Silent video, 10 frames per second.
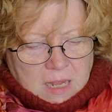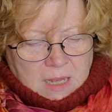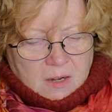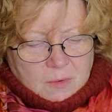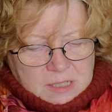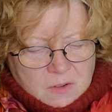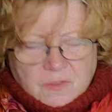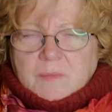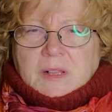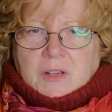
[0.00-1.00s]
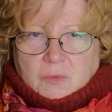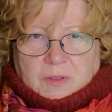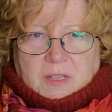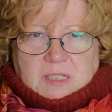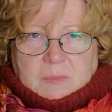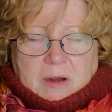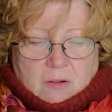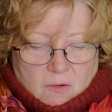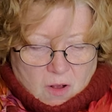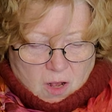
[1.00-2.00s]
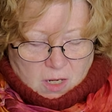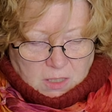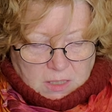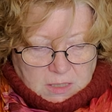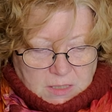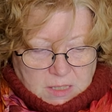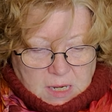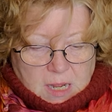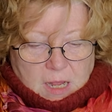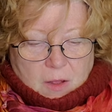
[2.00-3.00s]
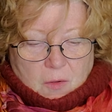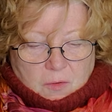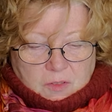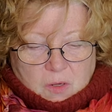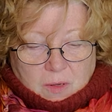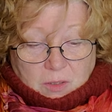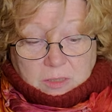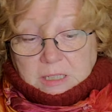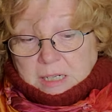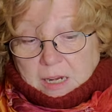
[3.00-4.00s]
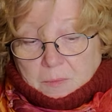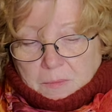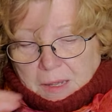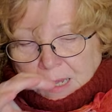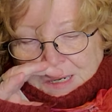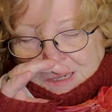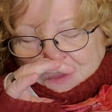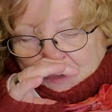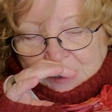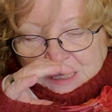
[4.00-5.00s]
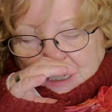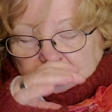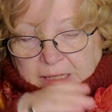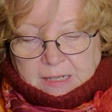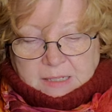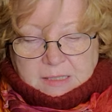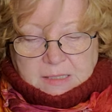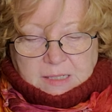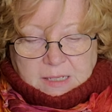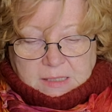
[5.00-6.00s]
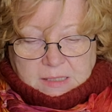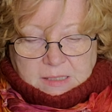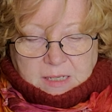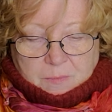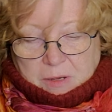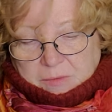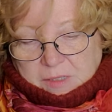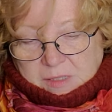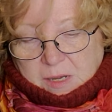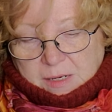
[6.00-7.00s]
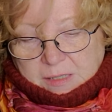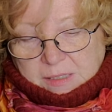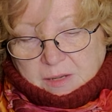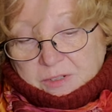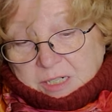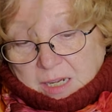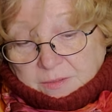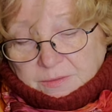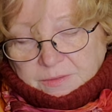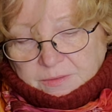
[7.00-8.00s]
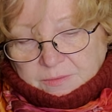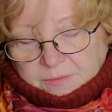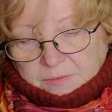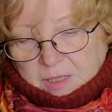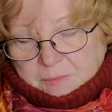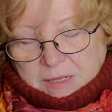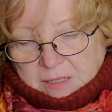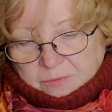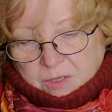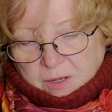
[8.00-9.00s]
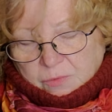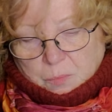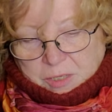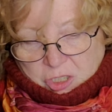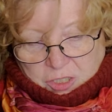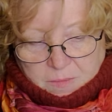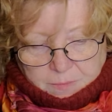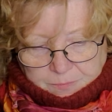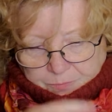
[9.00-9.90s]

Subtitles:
And I wasn't familiar with a sparrowhawk. So I looked it up, and it basically it's about the size of a dove. Of a pigeon.